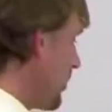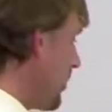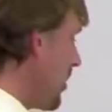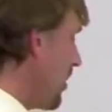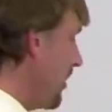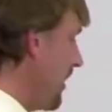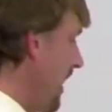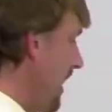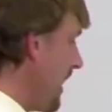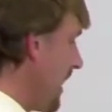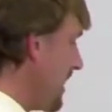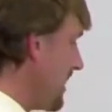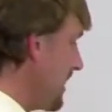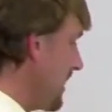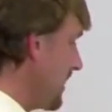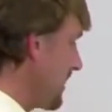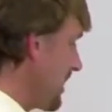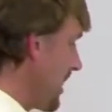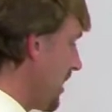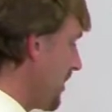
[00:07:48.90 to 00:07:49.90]
are all net
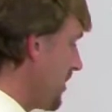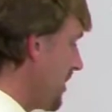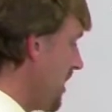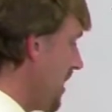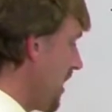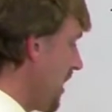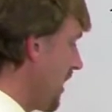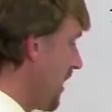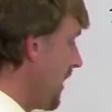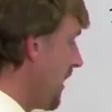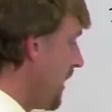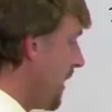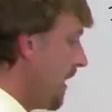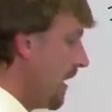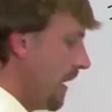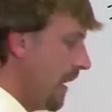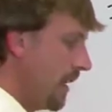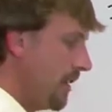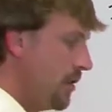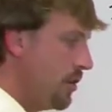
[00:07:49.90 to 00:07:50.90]
IDs out here.
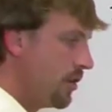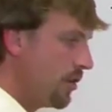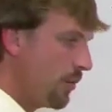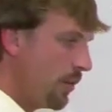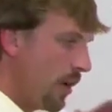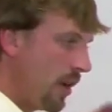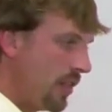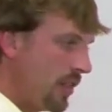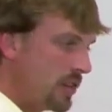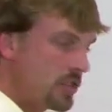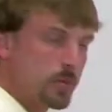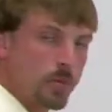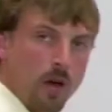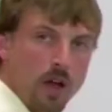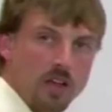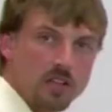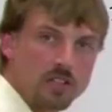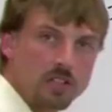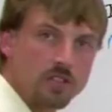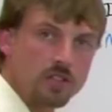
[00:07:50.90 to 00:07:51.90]
And you could run this
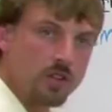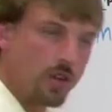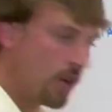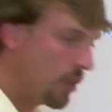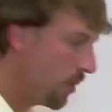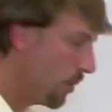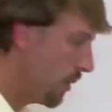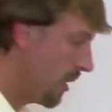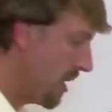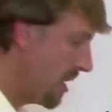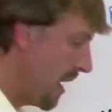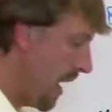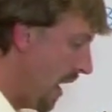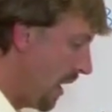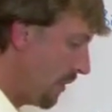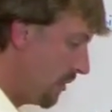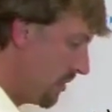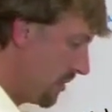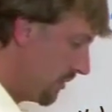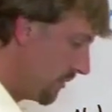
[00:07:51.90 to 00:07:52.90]
process all the way
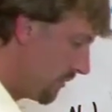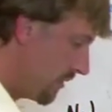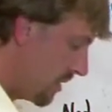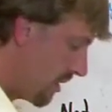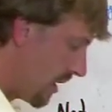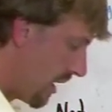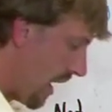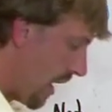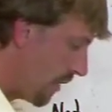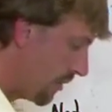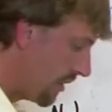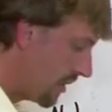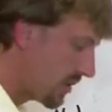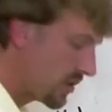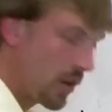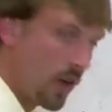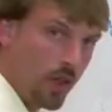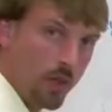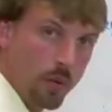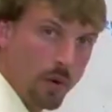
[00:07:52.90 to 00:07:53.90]
down. You count
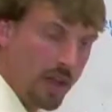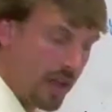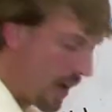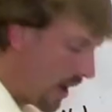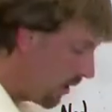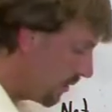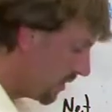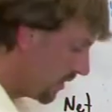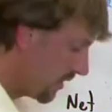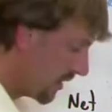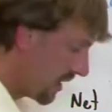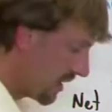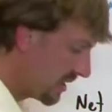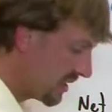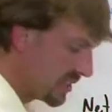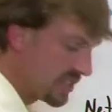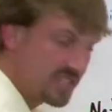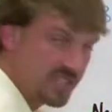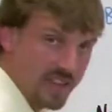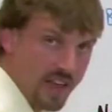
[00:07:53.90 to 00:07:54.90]
this all the way out, you'll get
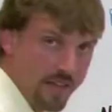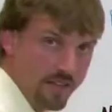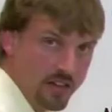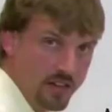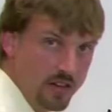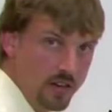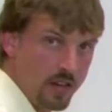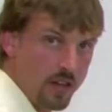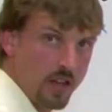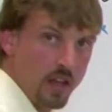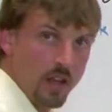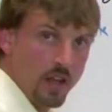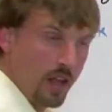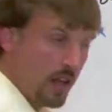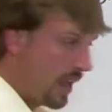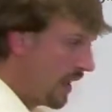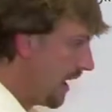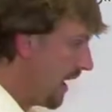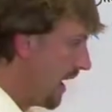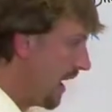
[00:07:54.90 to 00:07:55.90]
to 7.
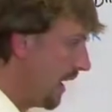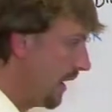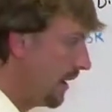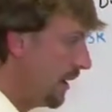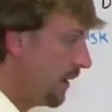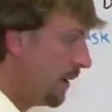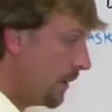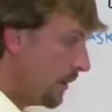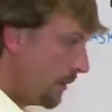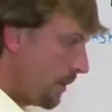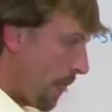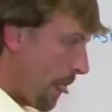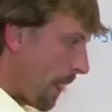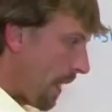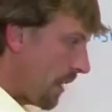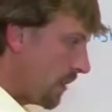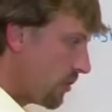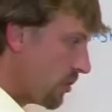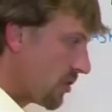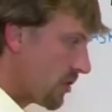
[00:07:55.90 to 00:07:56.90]
And
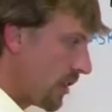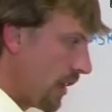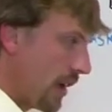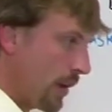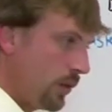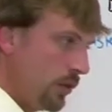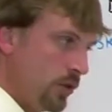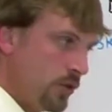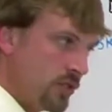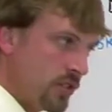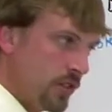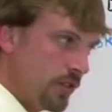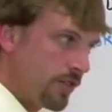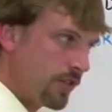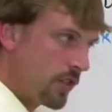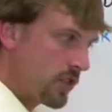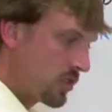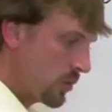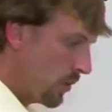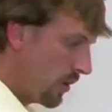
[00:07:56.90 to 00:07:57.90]
just like losing the
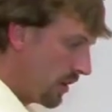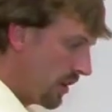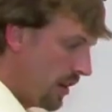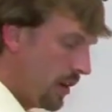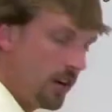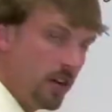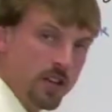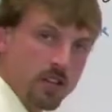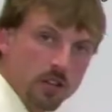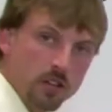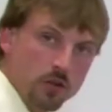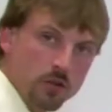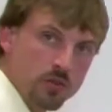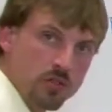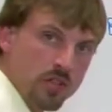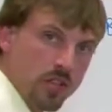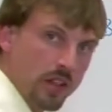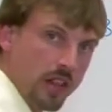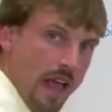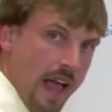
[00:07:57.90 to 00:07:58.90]
first one here, you'll
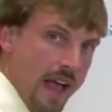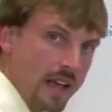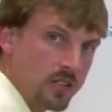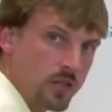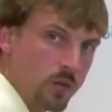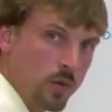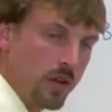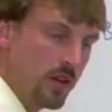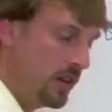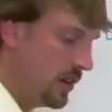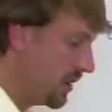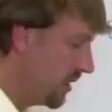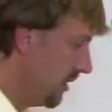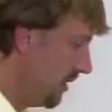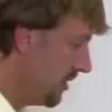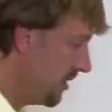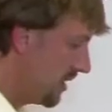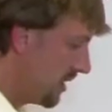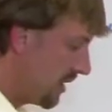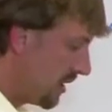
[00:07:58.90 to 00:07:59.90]
lose the last one, and
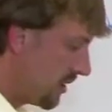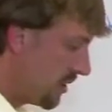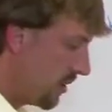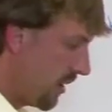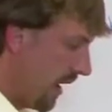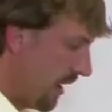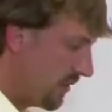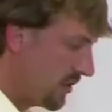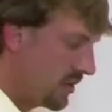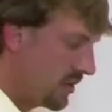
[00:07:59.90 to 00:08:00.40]
you'll see that you have